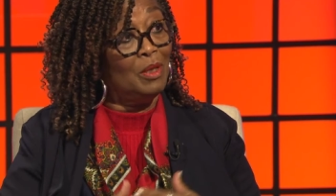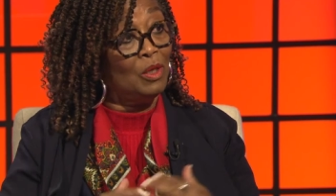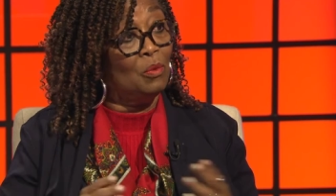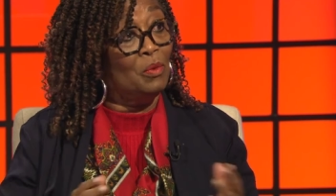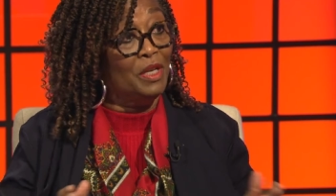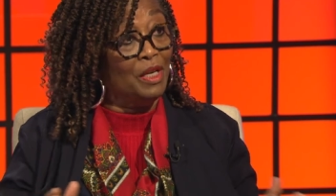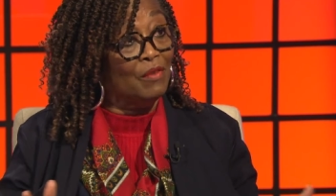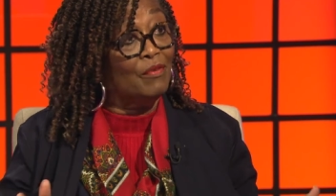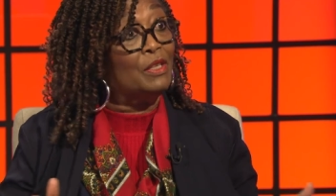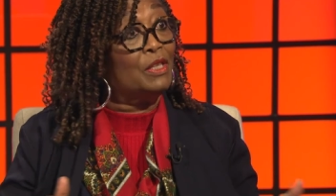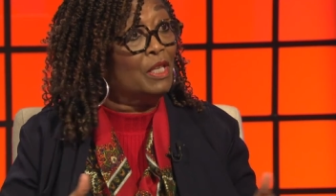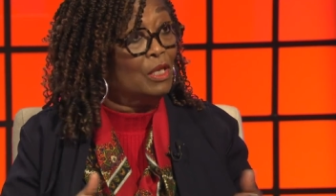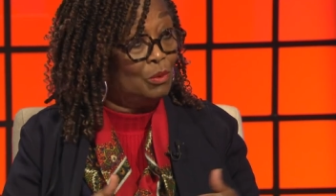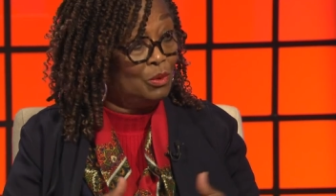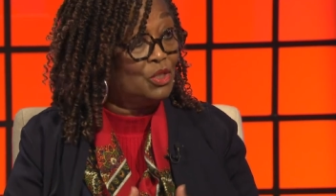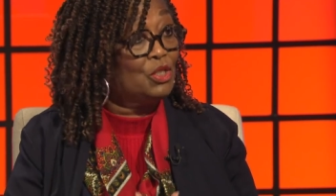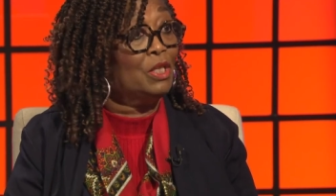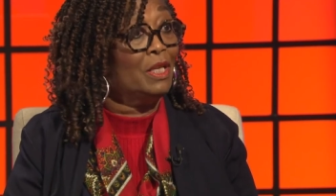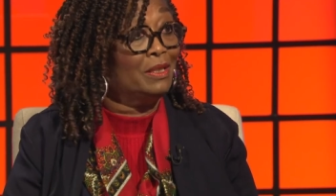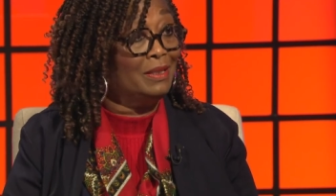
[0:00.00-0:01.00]
when everything was
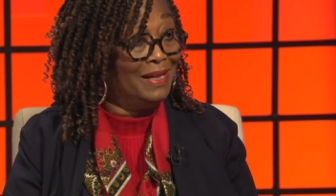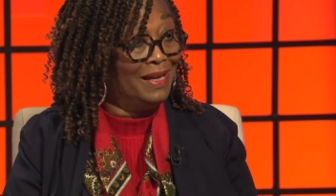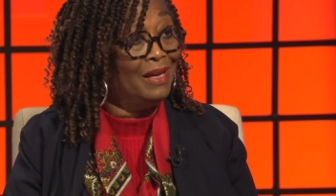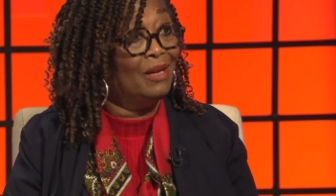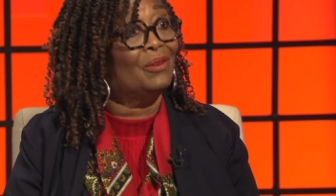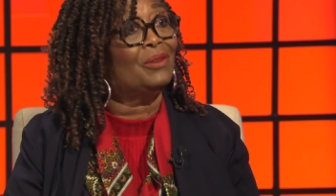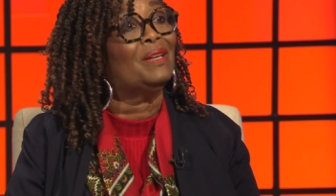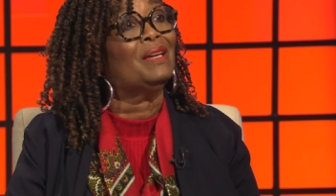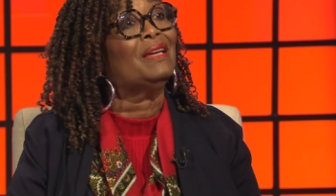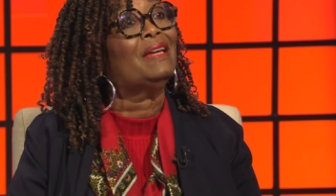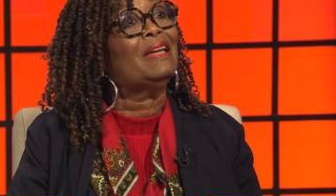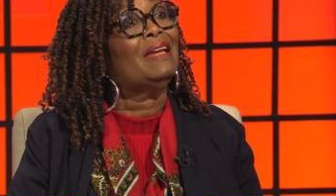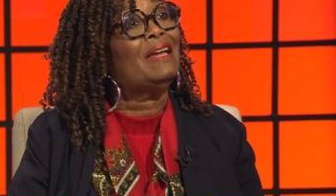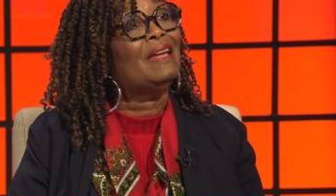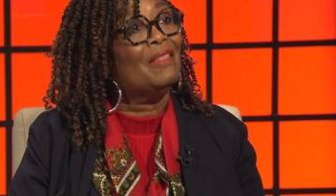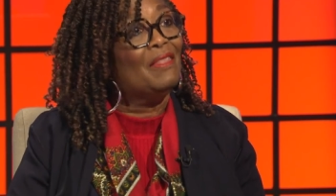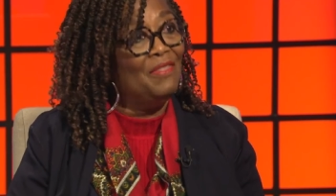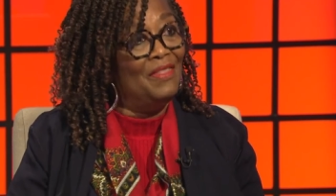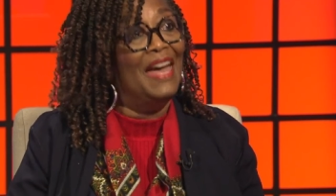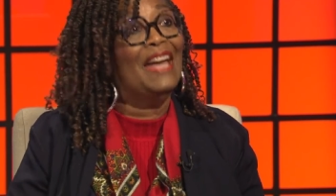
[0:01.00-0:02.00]
shut down,
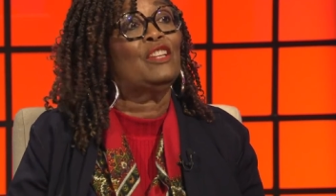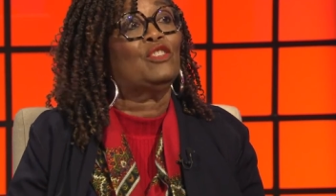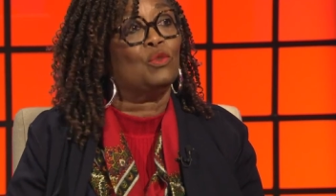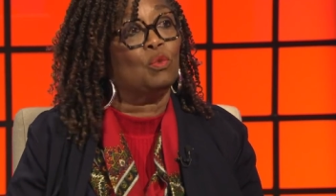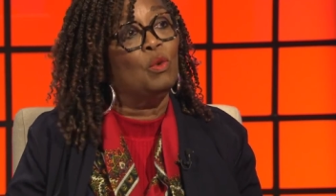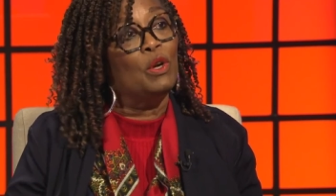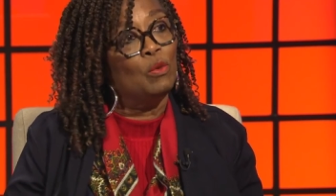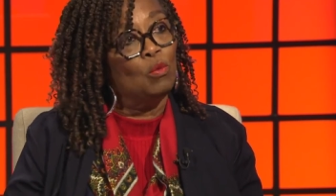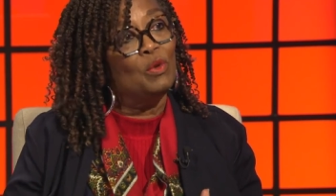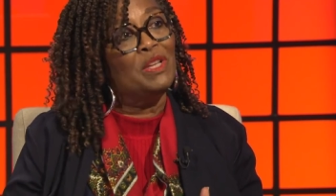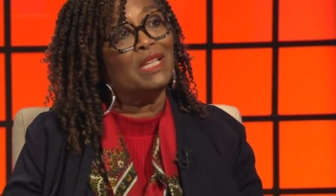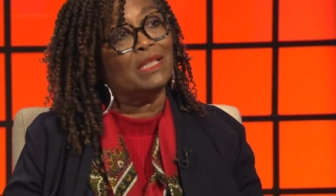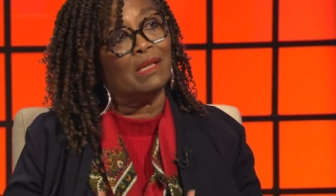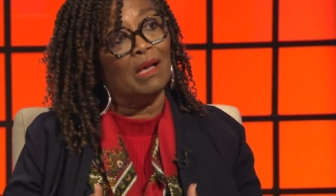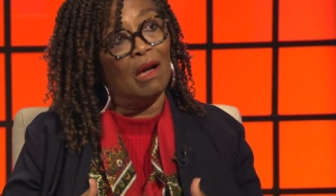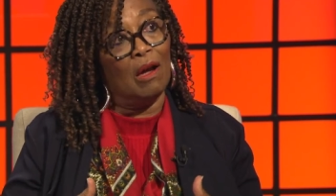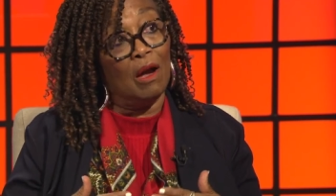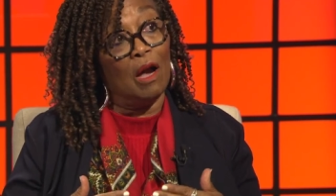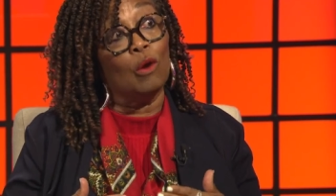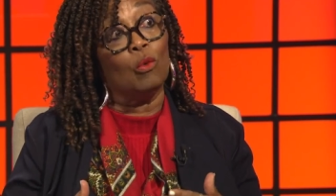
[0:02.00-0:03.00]
that's when we
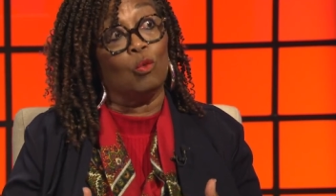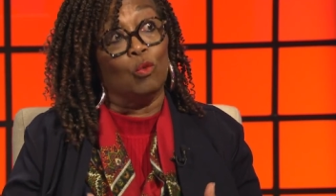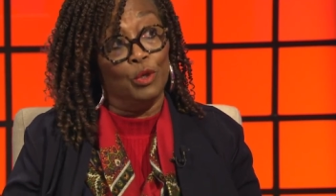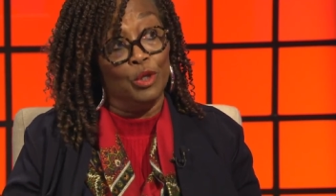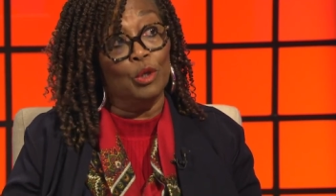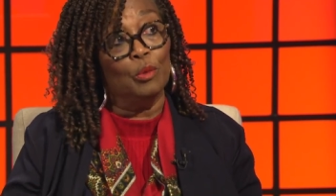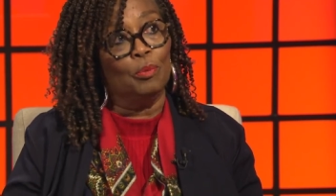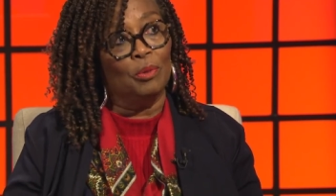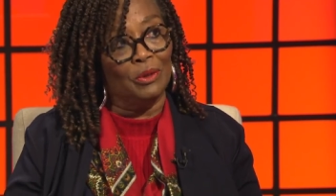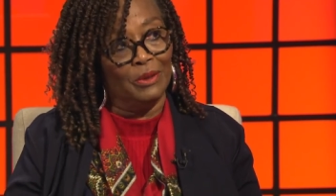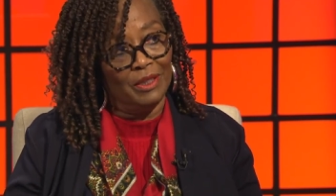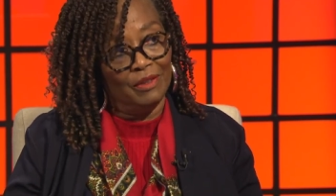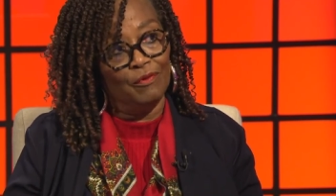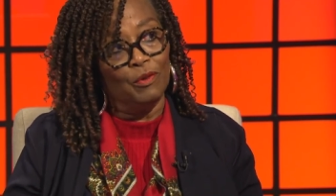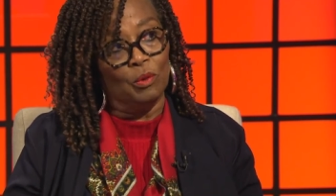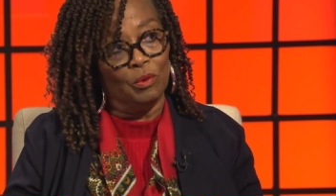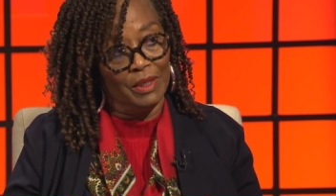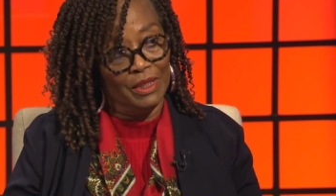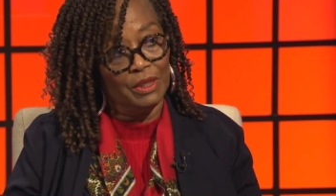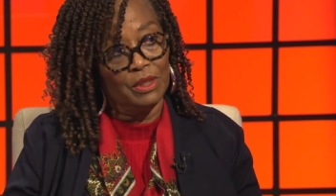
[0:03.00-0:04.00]
saw a real
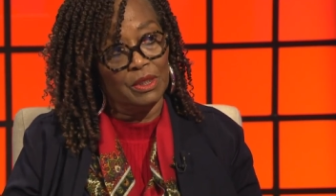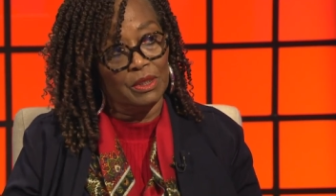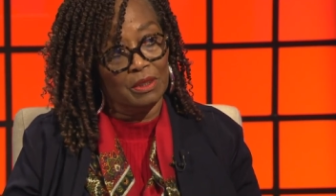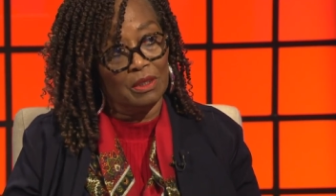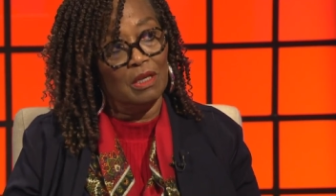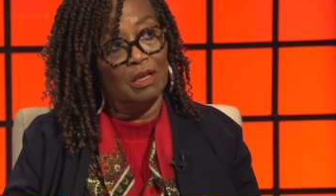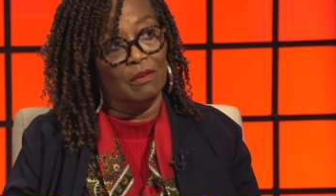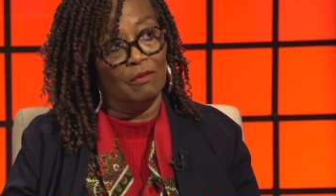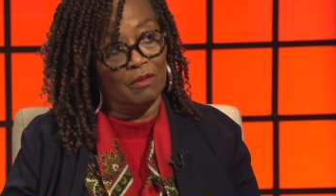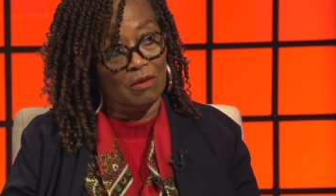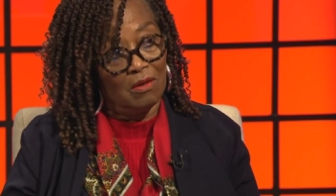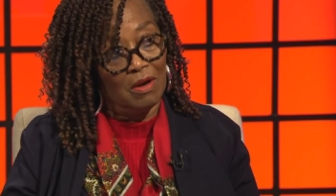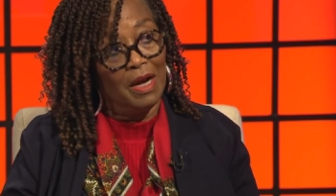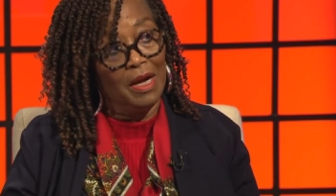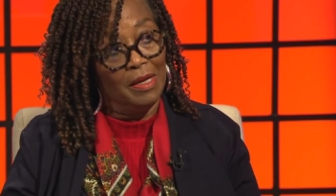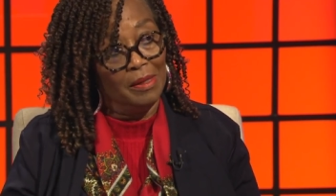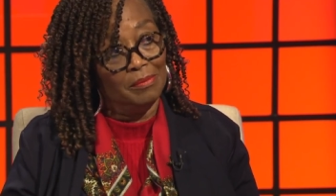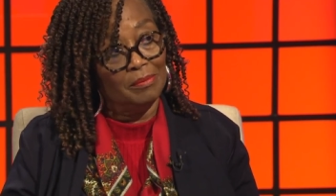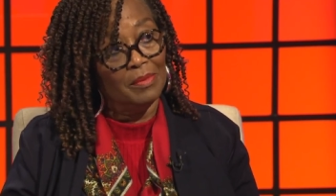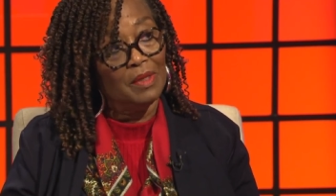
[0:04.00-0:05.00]
proliferation of crime. Yeah.